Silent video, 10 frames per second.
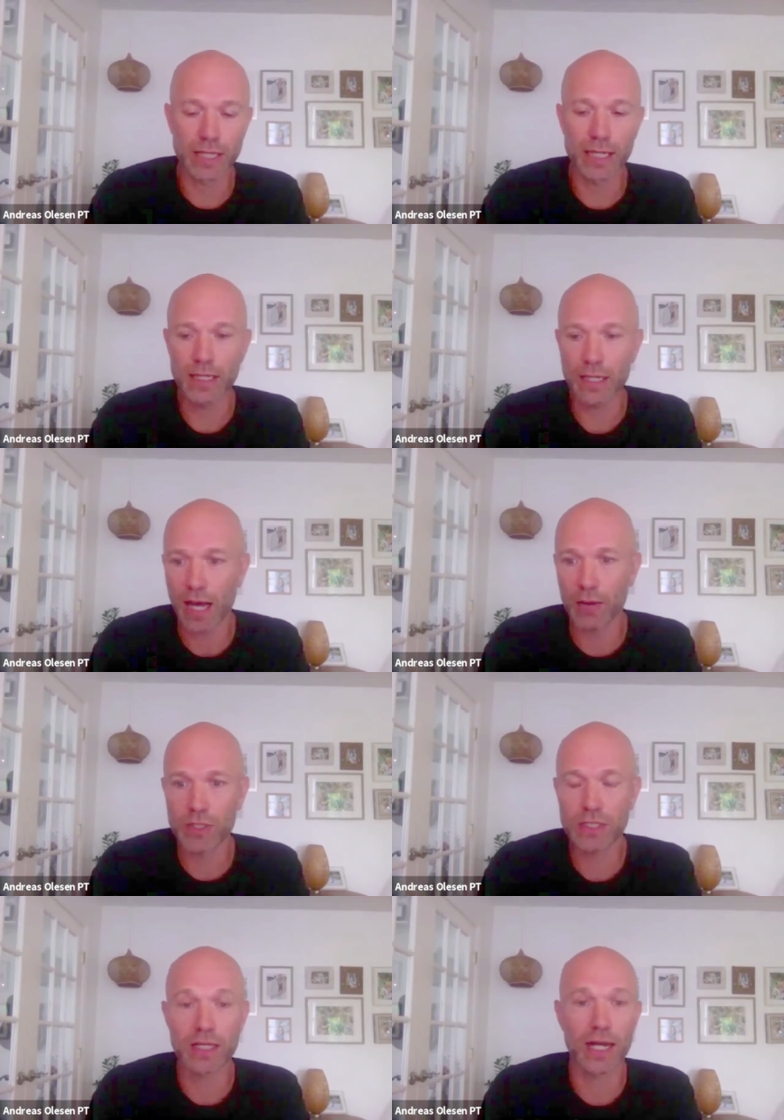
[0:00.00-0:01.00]
Then I would
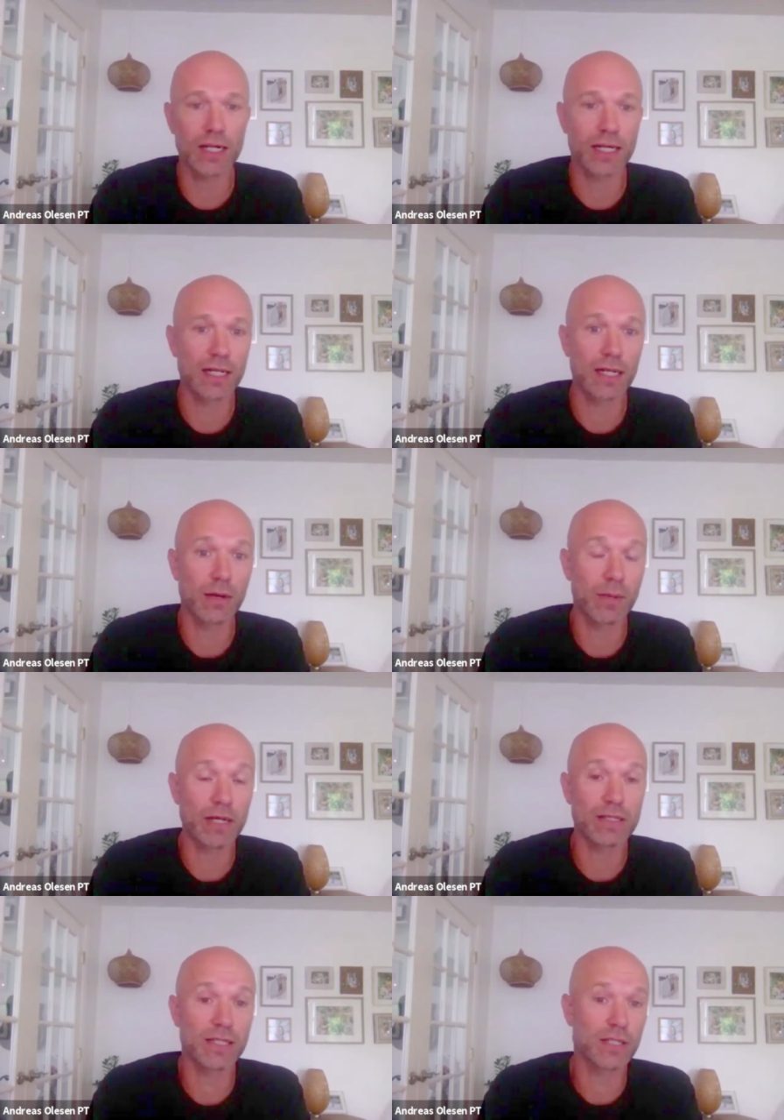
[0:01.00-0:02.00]
start at a,
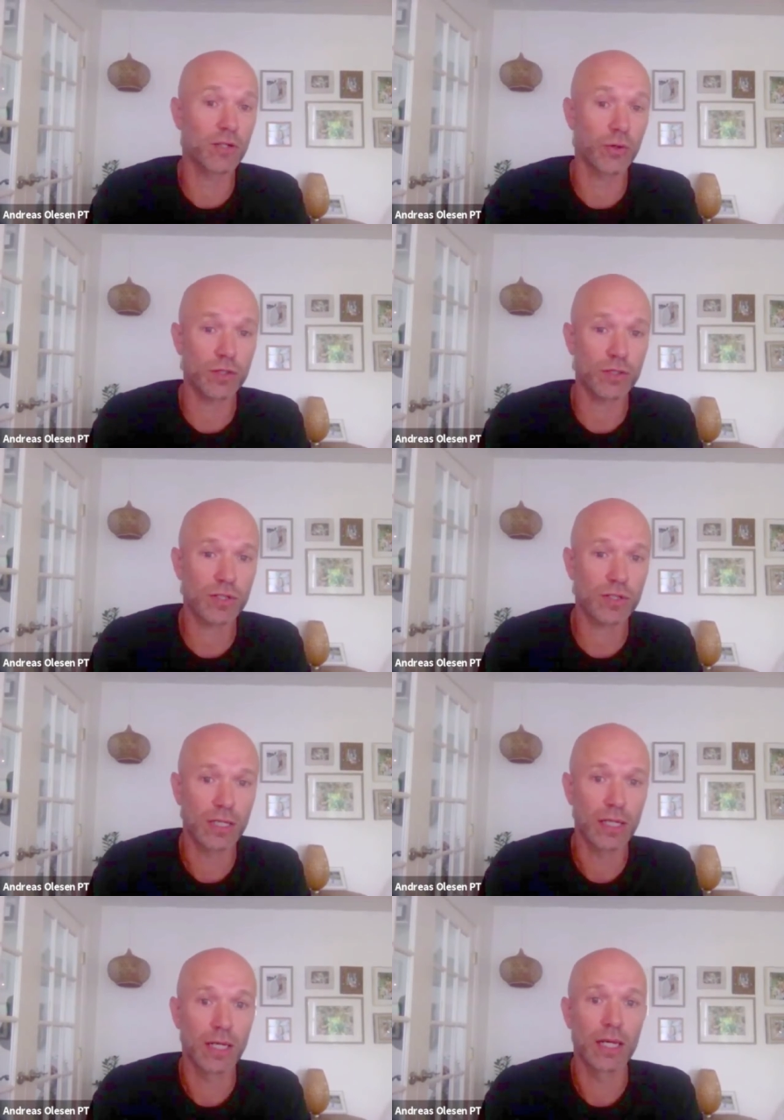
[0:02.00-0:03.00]
about six hertz,
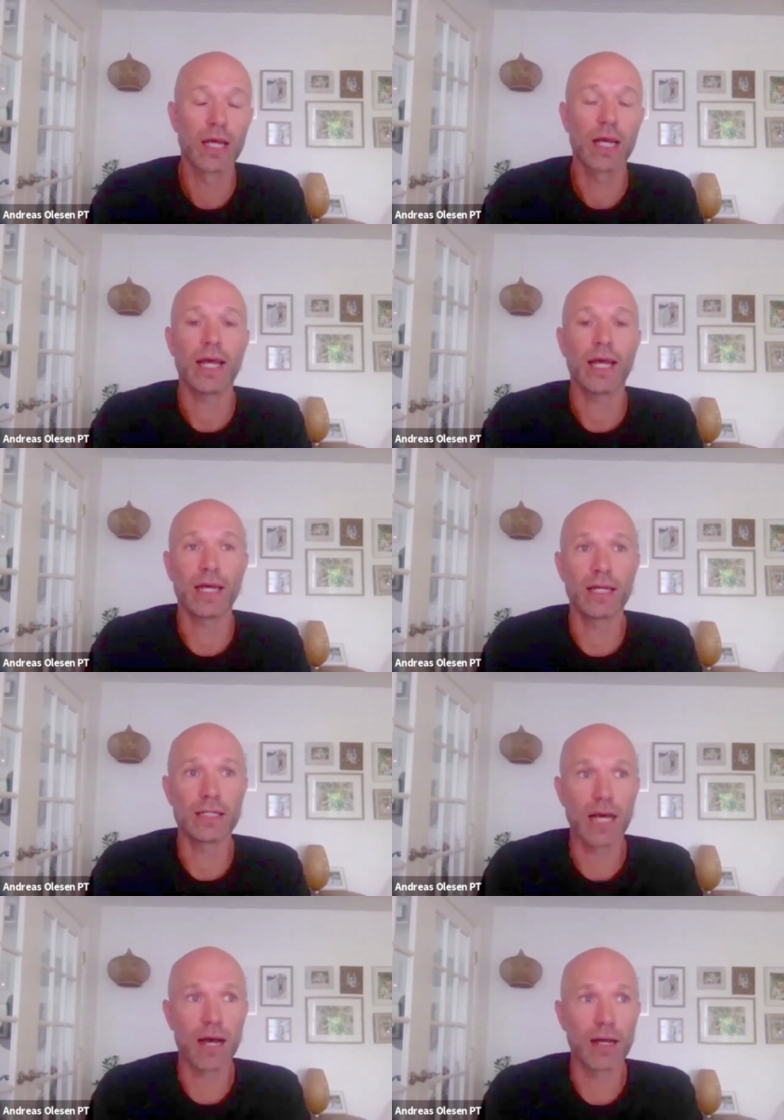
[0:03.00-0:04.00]

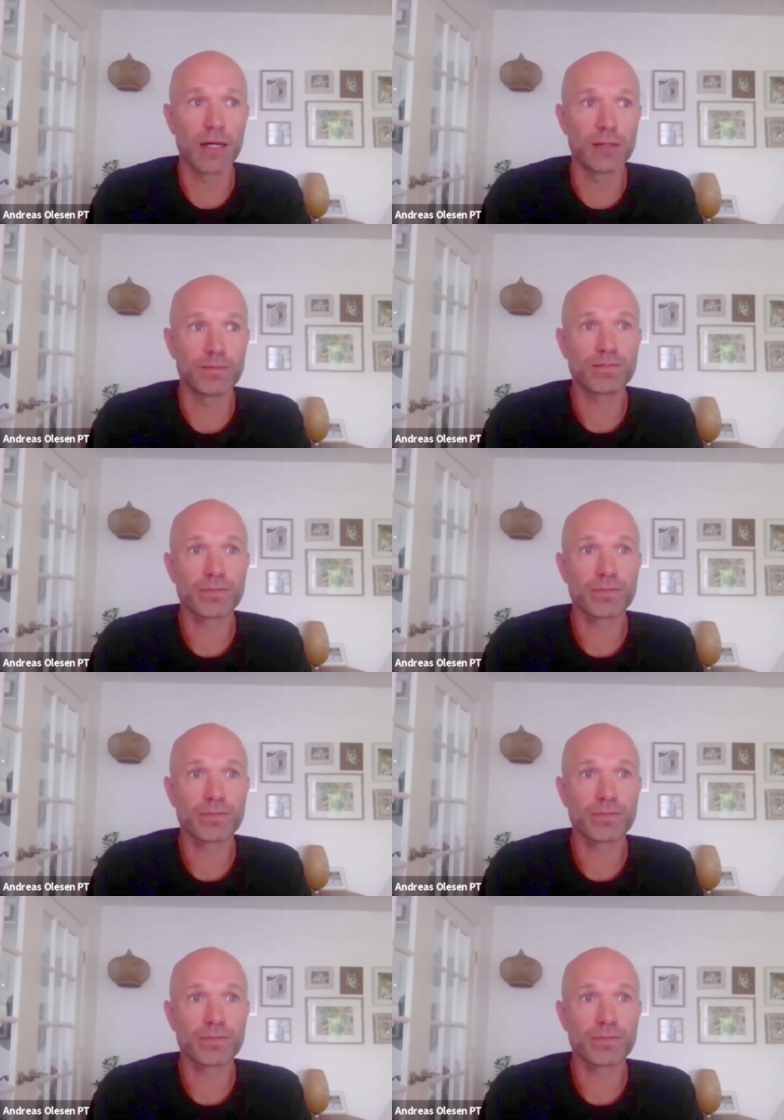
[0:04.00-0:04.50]
and I